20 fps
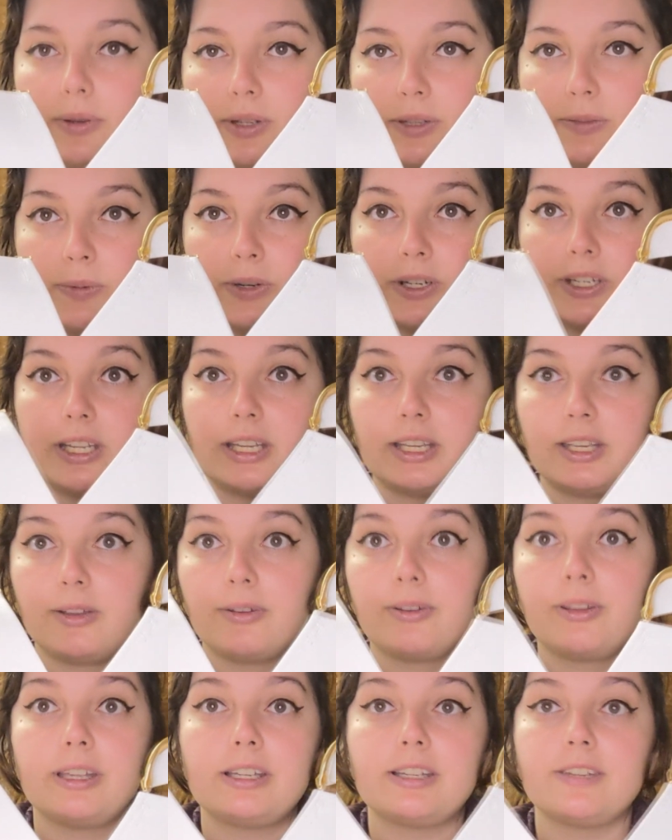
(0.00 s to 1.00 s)
was
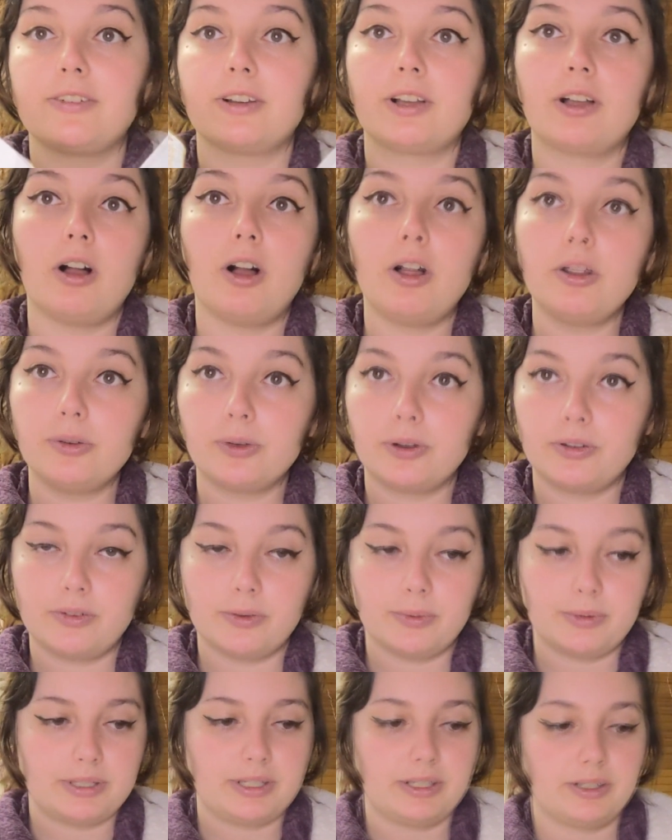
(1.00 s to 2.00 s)
particularly difficult or if
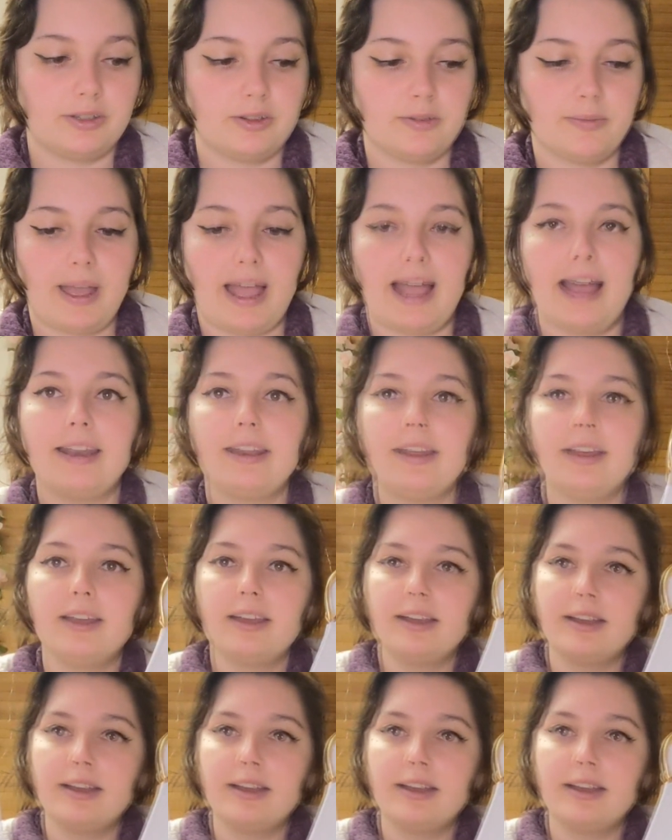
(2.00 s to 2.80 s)
it wasn't too bad.